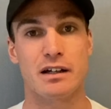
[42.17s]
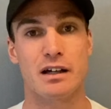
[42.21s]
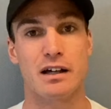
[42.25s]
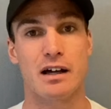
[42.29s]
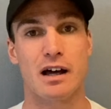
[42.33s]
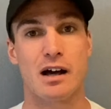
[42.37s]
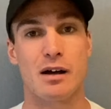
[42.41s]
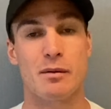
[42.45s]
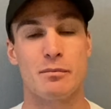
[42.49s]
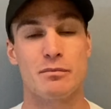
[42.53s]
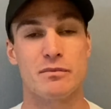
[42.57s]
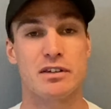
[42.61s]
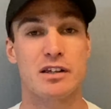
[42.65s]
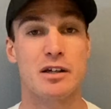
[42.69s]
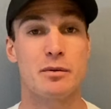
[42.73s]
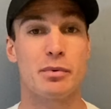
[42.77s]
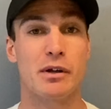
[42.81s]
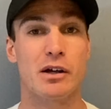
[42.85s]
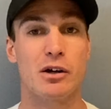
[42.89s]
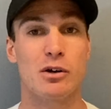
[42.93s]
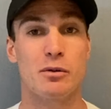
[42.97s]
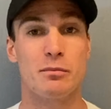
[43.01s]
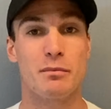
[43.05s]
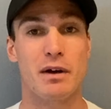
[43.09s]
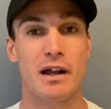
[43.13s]

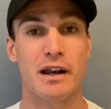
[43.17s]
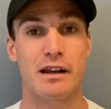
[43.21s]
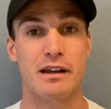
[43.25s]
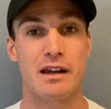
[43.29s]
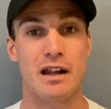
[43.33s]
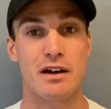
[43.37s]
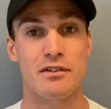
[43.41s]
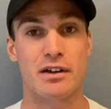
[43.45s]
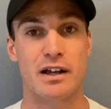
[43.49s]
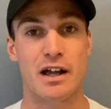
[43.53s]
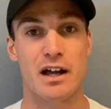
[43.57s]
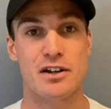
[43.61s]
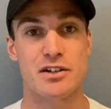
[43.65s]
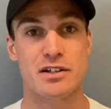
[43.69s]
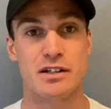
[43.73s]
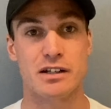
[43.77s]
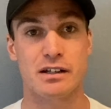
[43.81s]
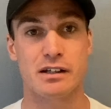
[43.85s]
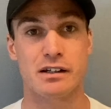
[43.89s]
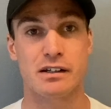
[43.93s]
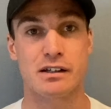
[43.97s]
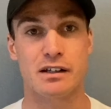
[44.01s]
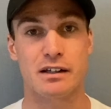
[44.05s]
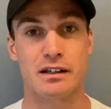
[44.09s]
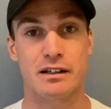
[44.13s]
CPL
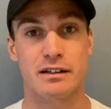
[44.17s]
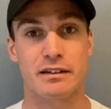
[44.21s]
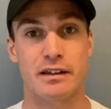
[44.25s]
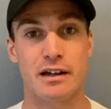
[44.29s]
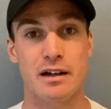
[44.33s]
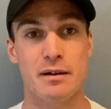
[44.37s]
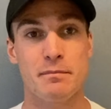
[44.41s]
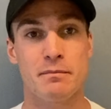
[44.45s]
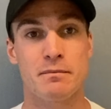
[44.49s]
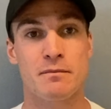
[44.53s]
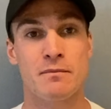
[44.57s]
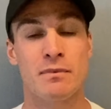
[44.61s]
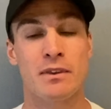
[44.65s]
navigation exam.